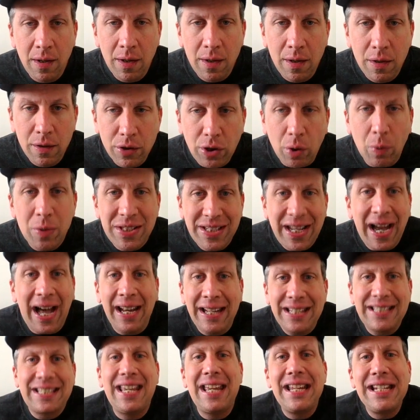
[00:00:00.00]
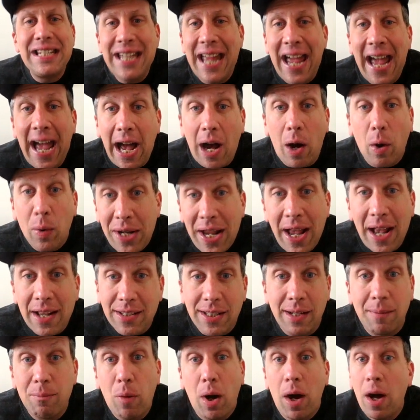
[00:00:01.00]
So he's got to say now,
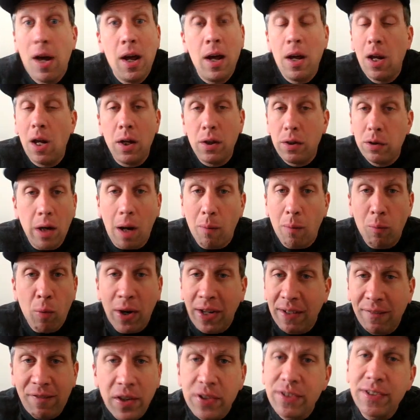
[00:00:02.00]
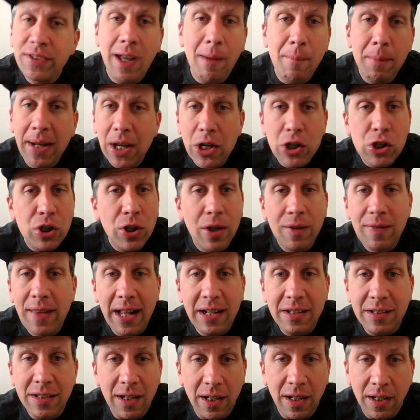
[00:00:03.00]
yes, I'm running for this nomination and
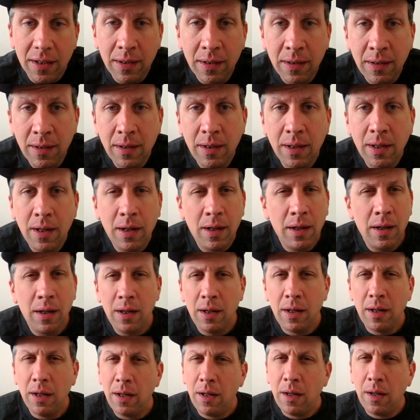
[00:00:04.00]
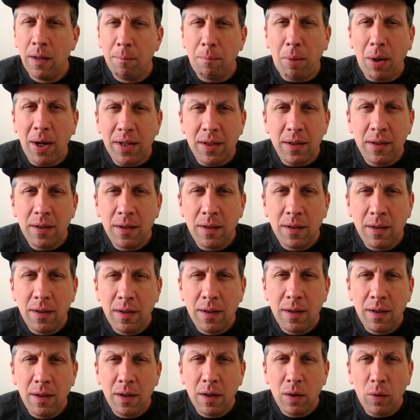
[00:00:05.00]
that's it. But
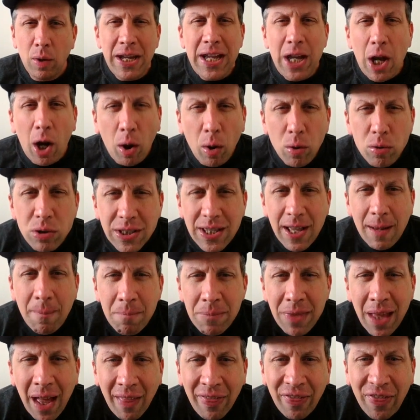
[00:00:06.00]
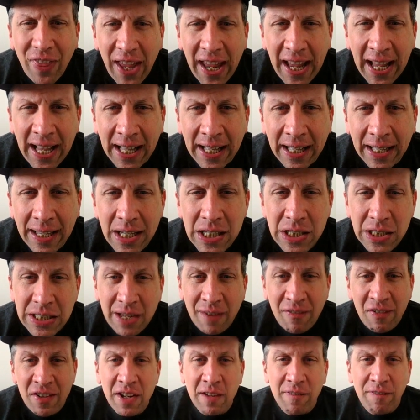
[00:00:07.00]
he owes them nothing. He's
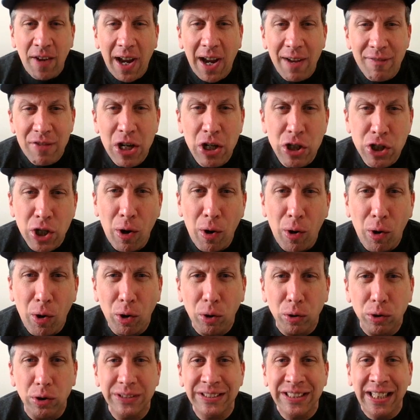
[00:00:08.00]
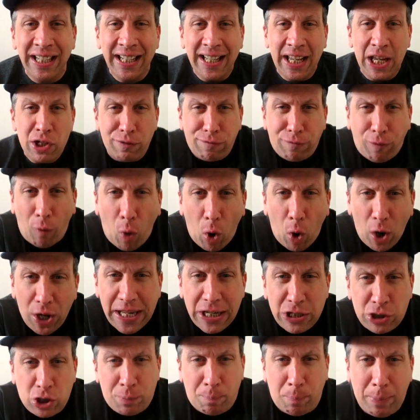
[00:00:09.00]
75 years old. It's not like he's 40,
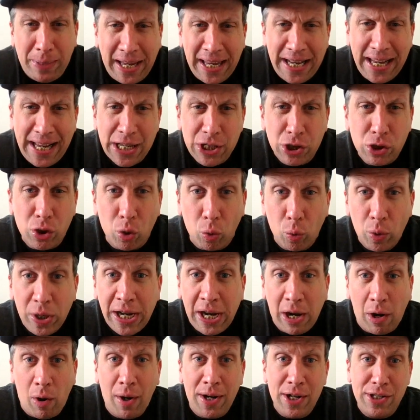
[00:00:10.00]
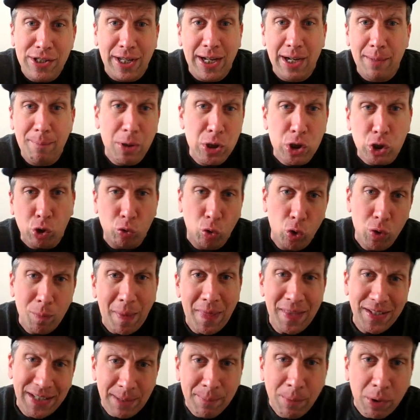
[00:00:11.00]
he's just beginning his career, and he's going to be screwed by
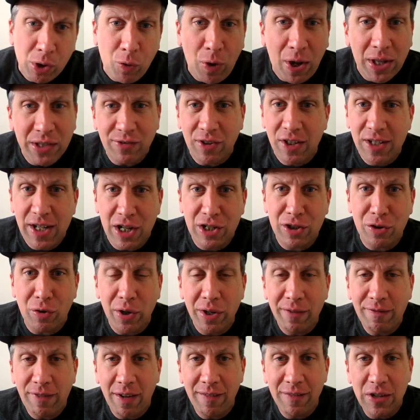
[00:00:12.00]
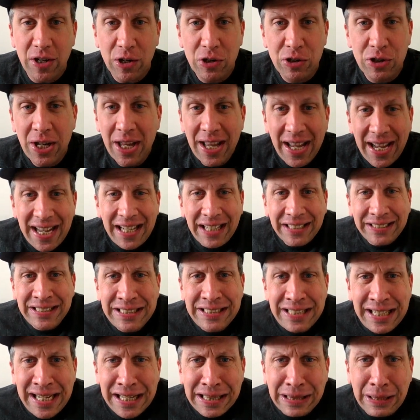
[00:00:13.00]
the Democrats for the next 35 years. He
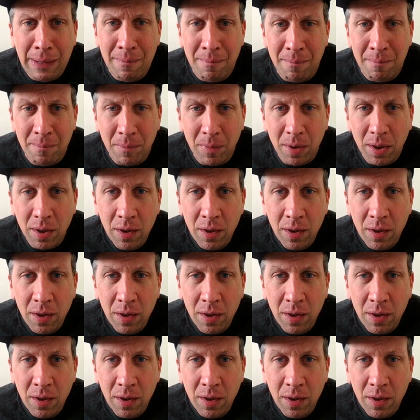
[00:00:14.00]
doesn't need them.